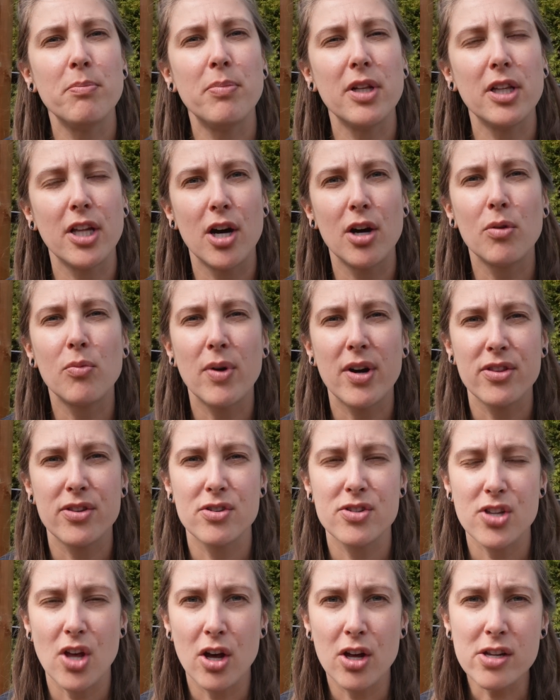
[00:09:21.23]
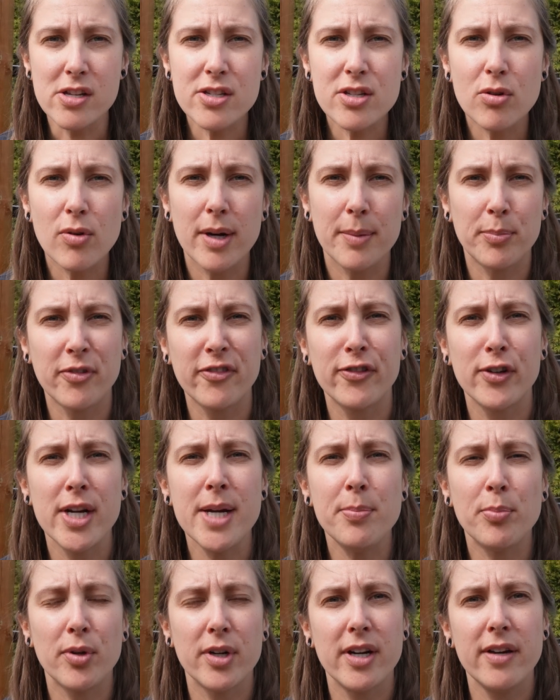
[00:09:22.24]
below, where there's also a free
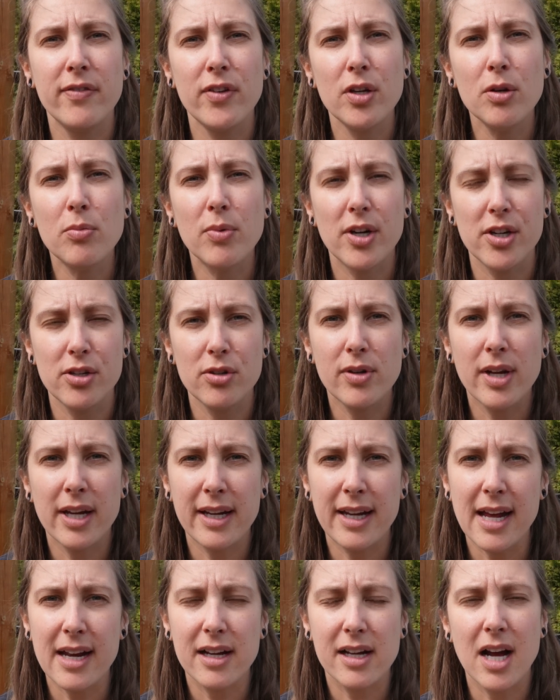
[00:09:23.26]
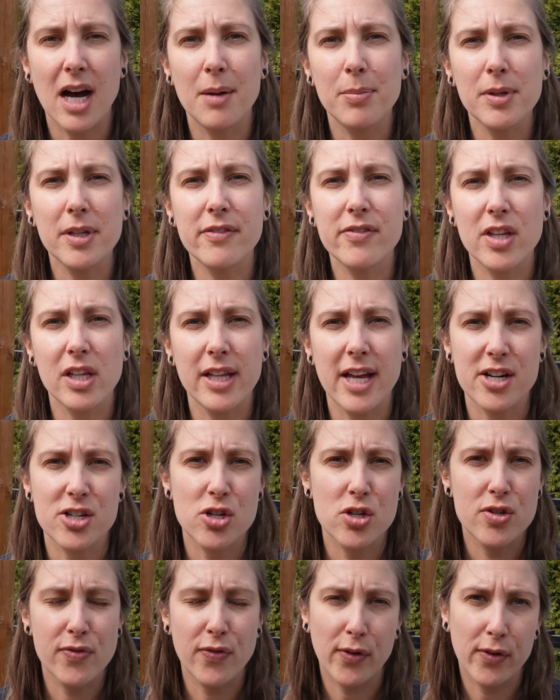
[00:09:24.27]
preview where you can get a couple of the
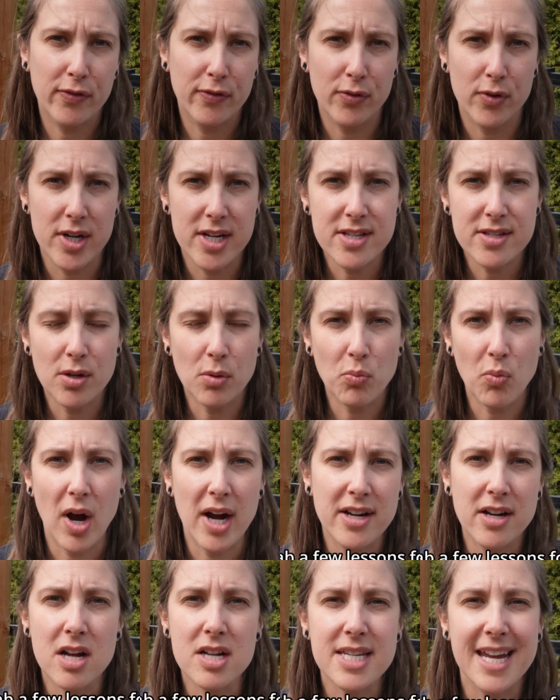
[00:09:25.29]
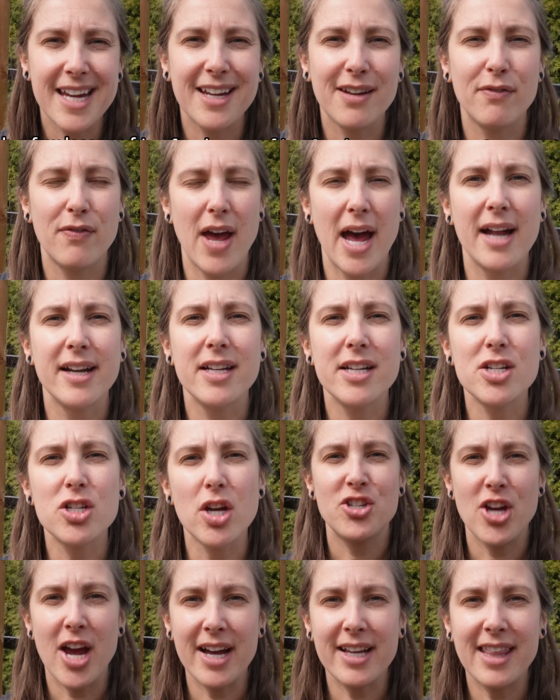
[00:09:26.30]
lectures for free, so why not take advantage?
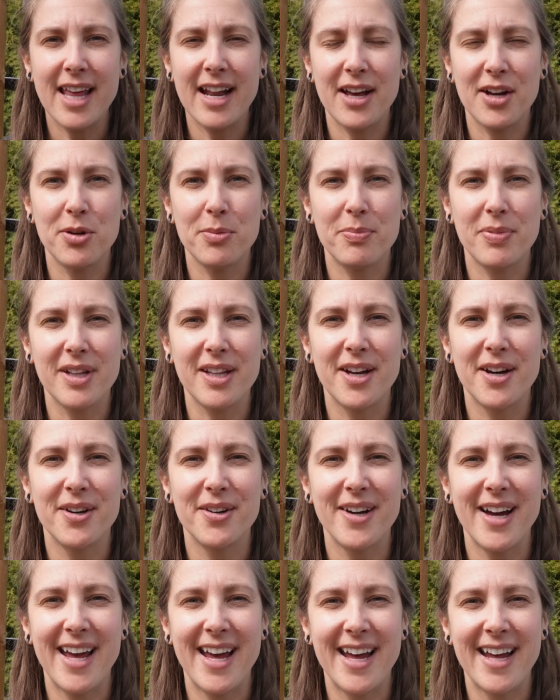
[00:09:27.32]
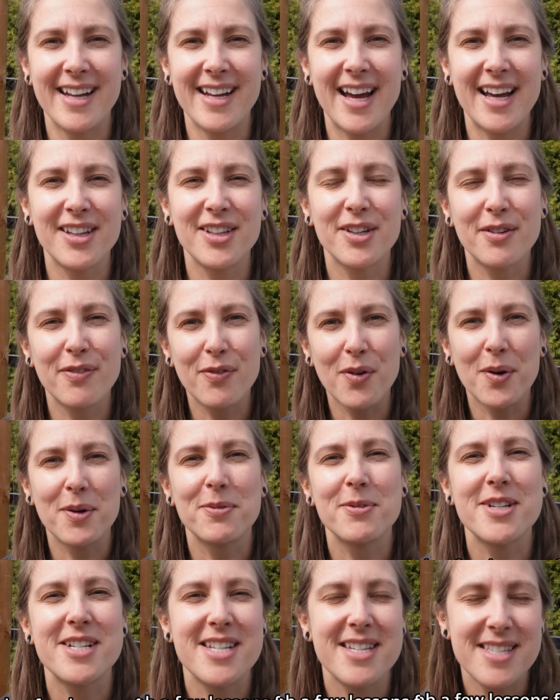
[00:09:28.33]
Check that out below, and I look
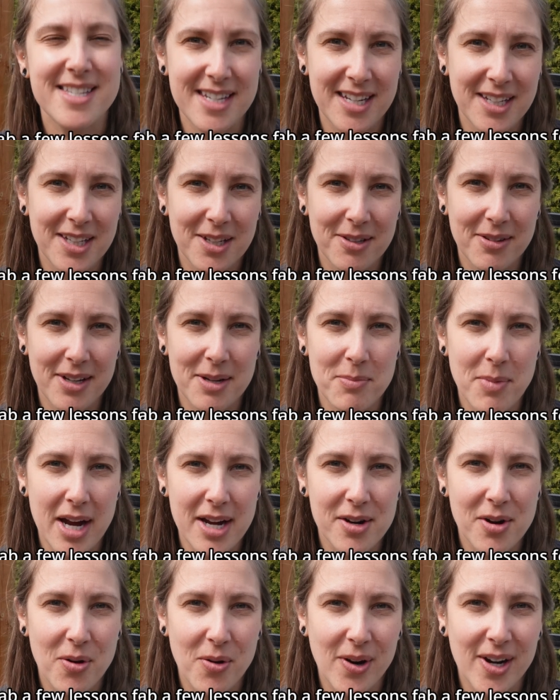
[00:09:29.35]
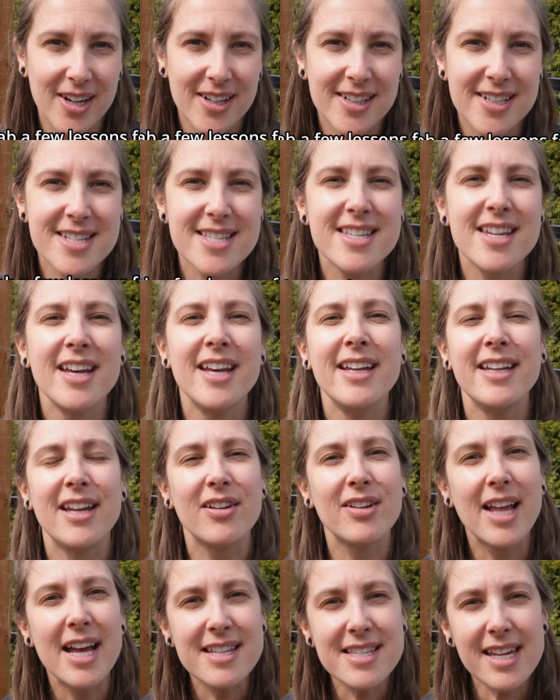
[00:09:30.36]
forward to seeing you in my course.
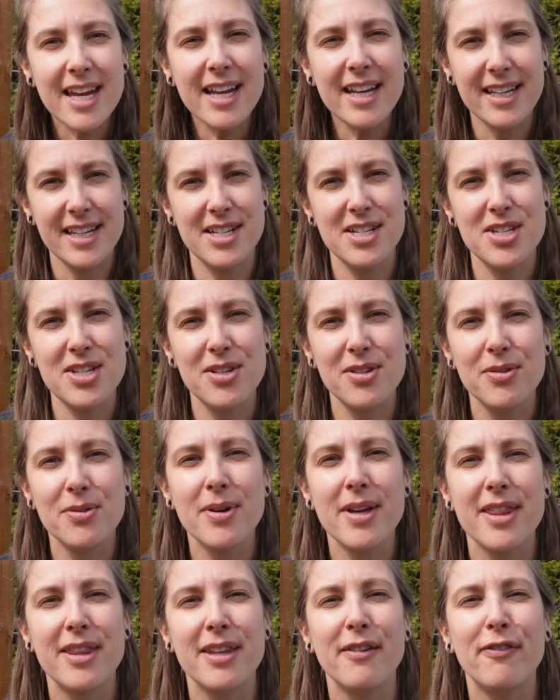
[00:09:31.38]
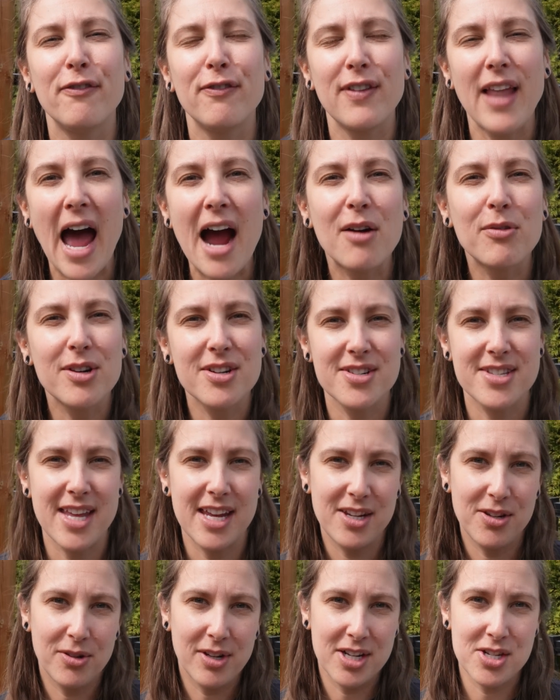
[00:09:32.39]
Now let's get into the flowers
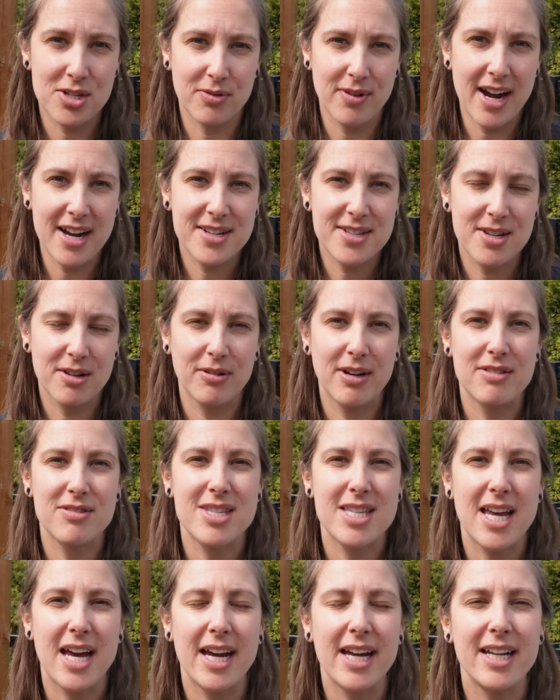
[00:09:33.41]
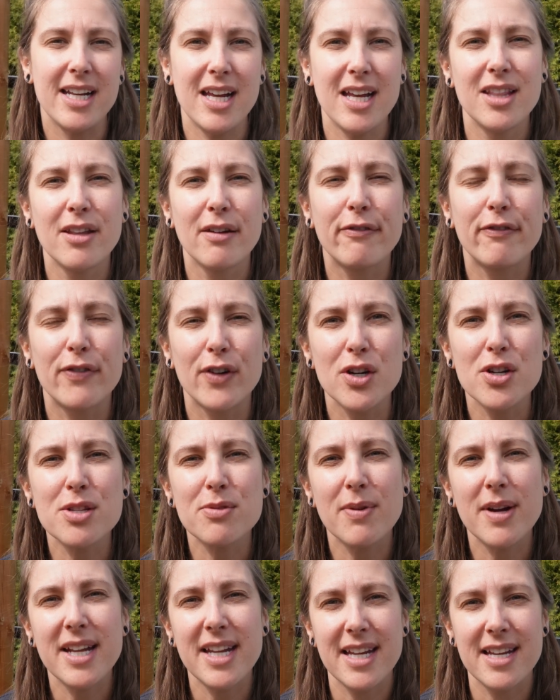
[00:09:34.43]
that you can direct sow outside, and the first
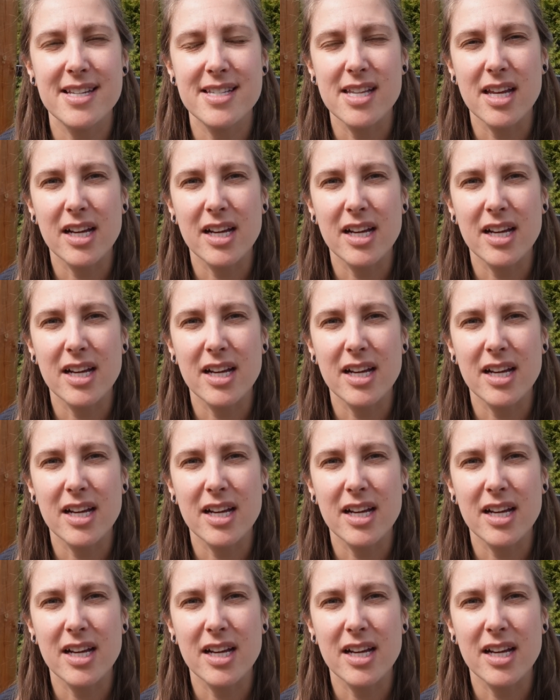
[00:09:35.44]
one is